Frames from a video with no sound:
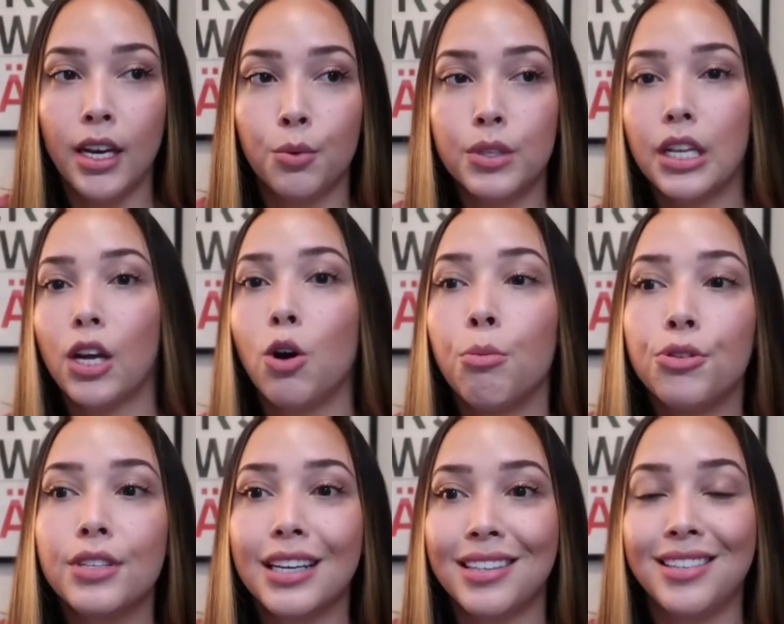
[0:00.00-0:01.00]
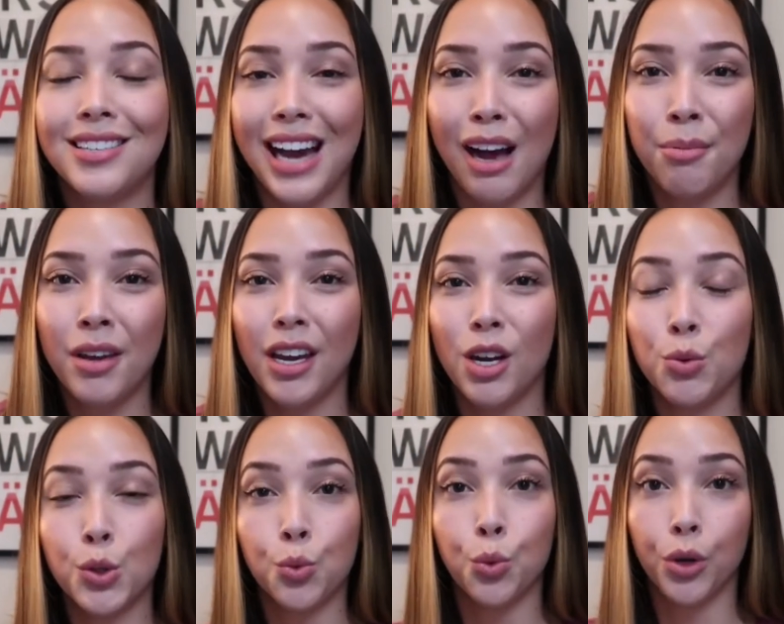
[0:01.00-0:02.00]
It was like almost like stabbing, and it
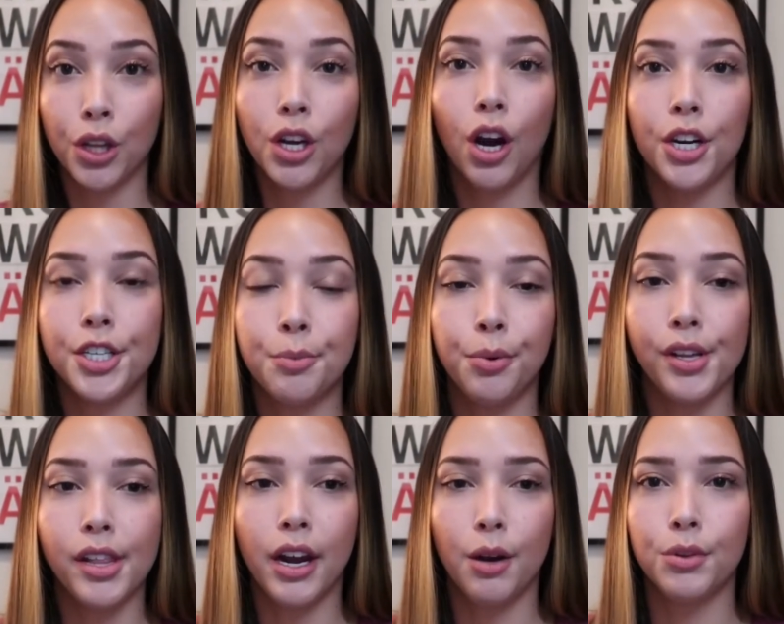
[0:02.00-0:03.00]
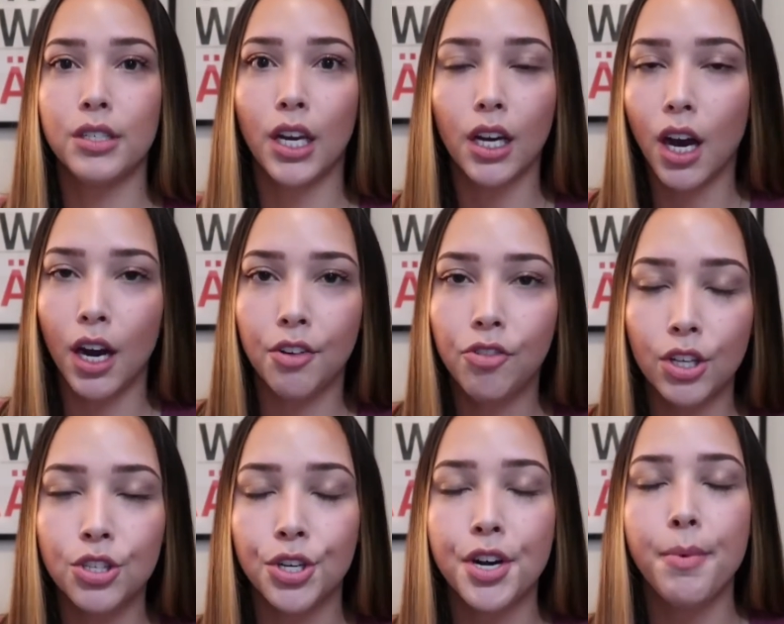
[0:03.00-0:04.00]
was really hard to breathe, and I was like kind of
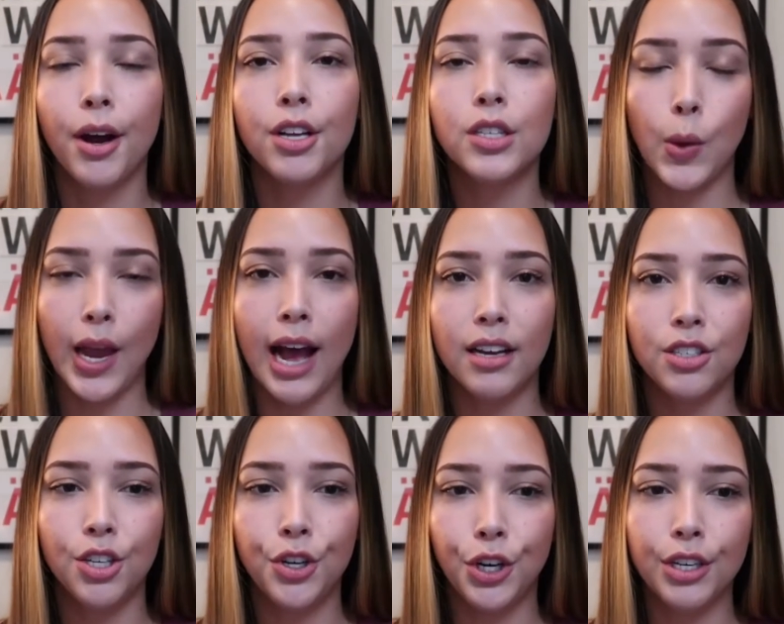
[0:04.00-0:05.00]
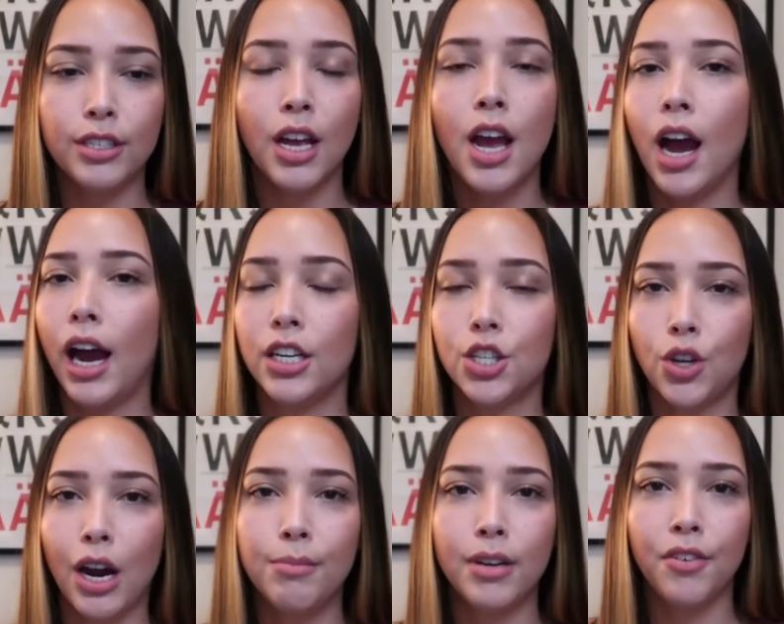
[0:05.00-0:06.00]
concerned about it. So I asked the nurse, I
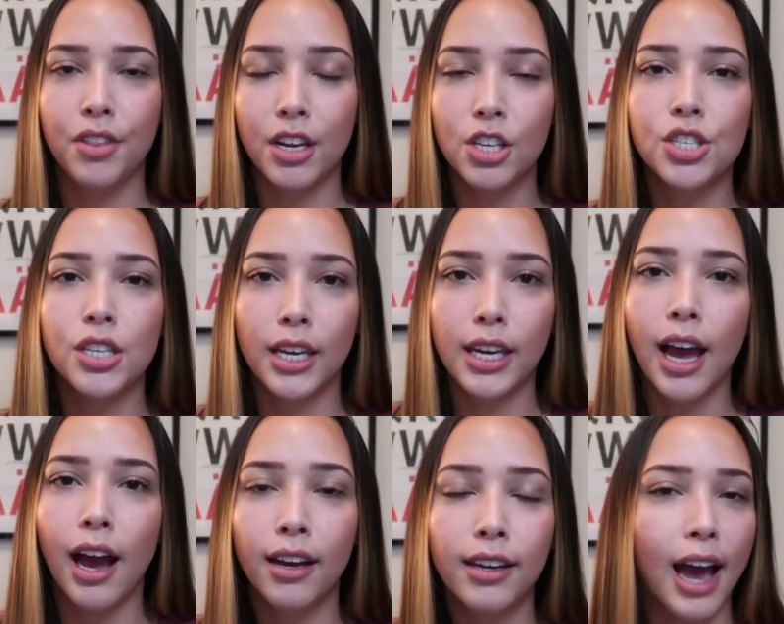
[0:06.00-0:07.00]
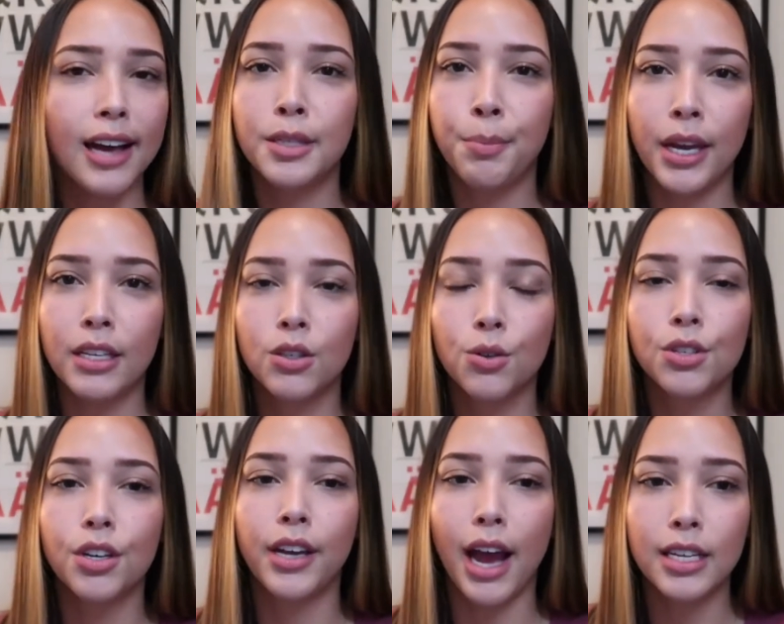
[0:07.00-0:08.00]
described everything. She's like, yeah, gas pains. Those
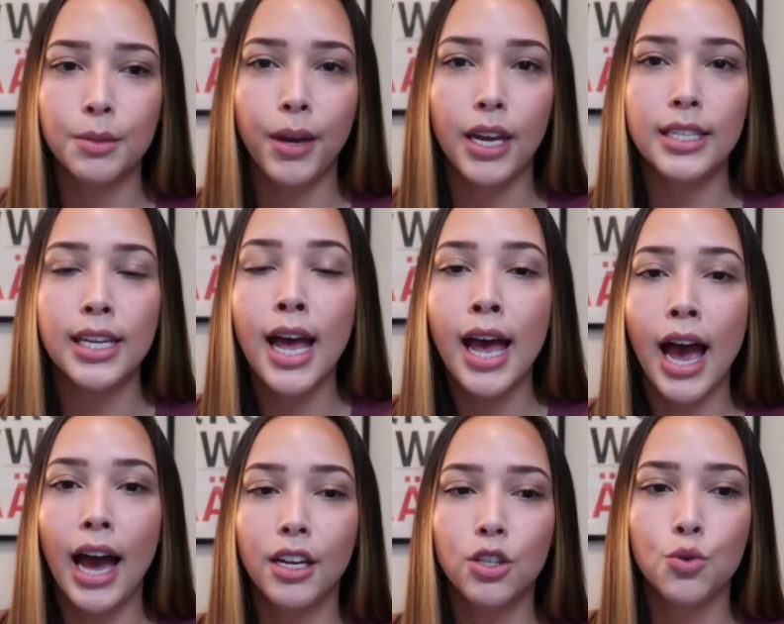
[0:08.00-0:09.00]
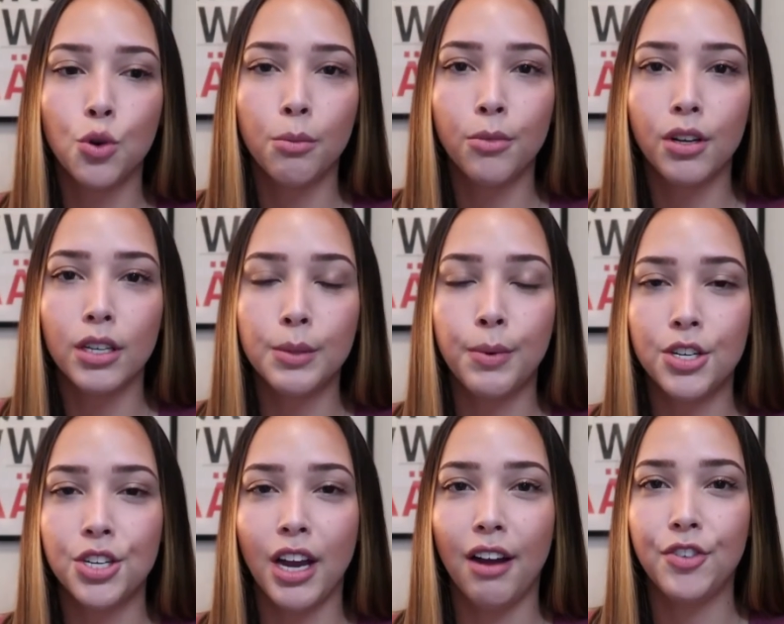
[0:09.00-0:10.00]
are gas pains, and it's normal,
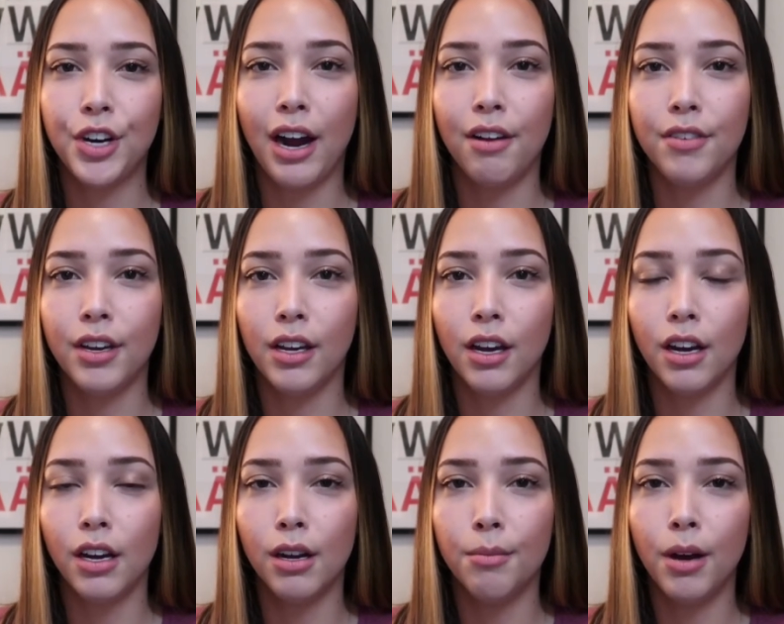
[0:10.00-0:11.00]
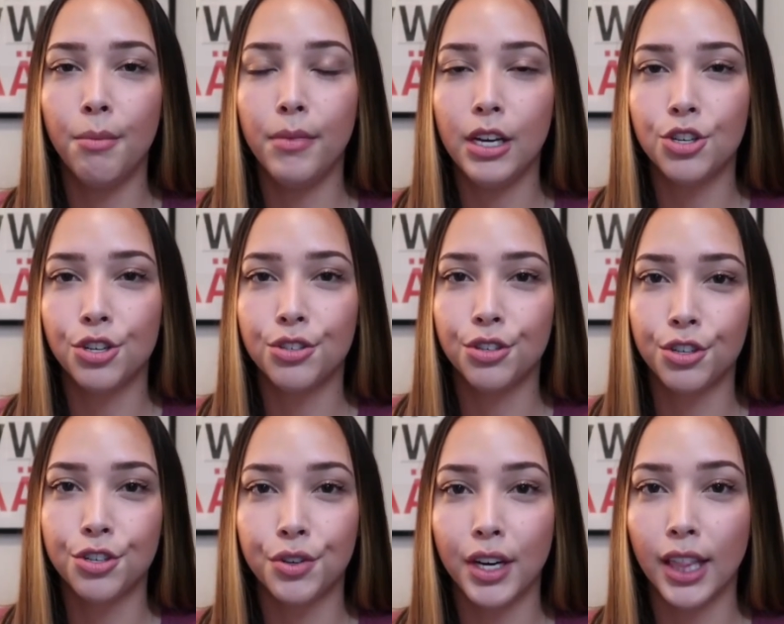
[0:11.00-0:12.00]
especially after having a major
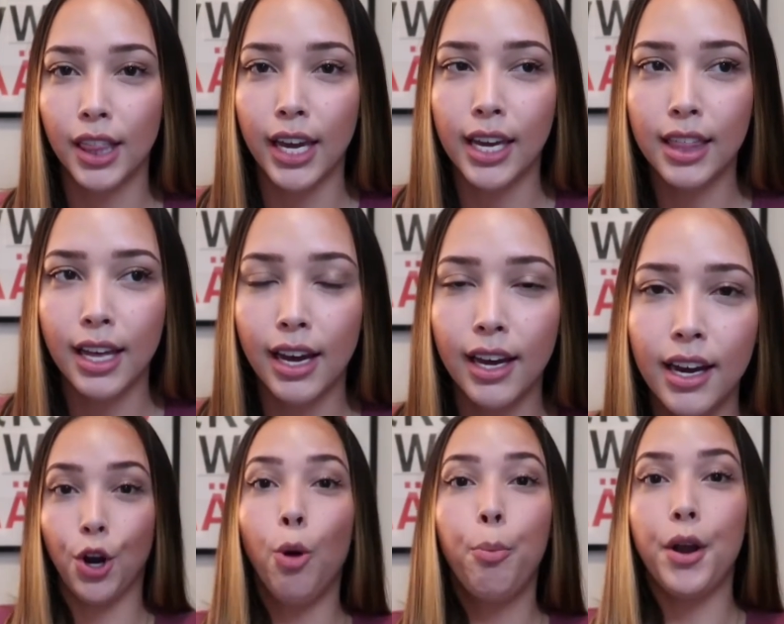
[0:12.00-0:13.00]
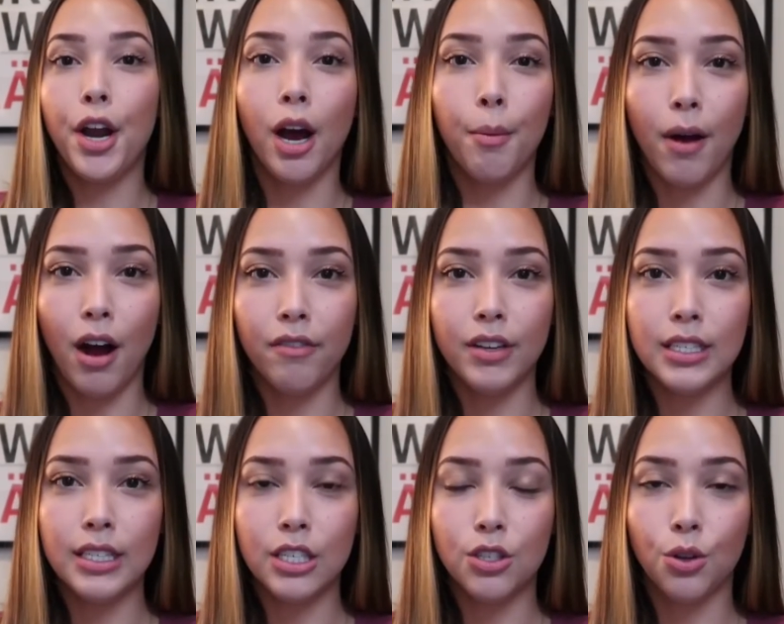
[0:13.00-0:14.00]
surgery like that. You're opened up,
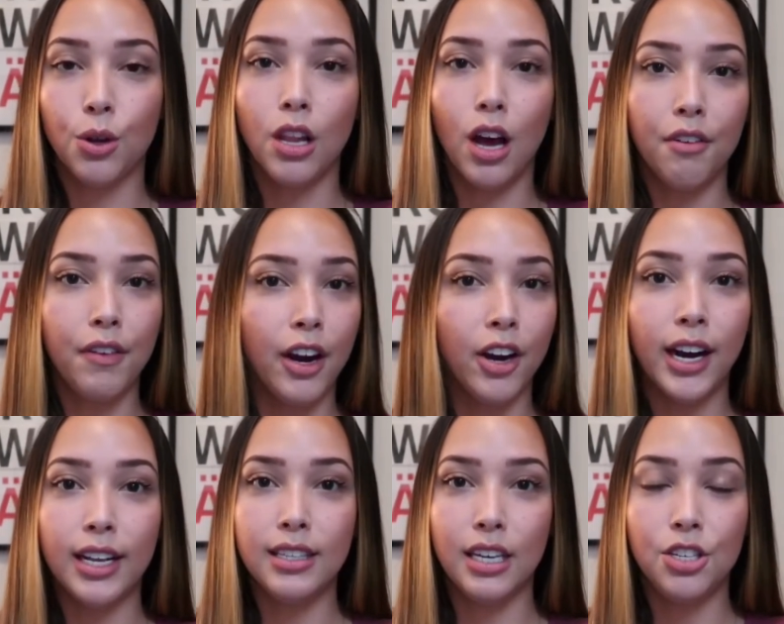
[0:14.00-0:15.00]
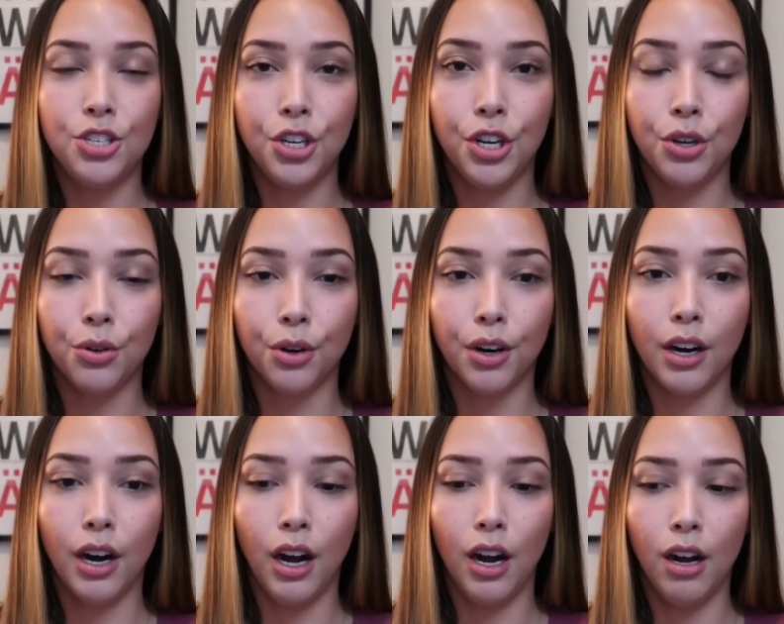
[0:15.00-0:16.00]
obviously, so a lot of air gets into your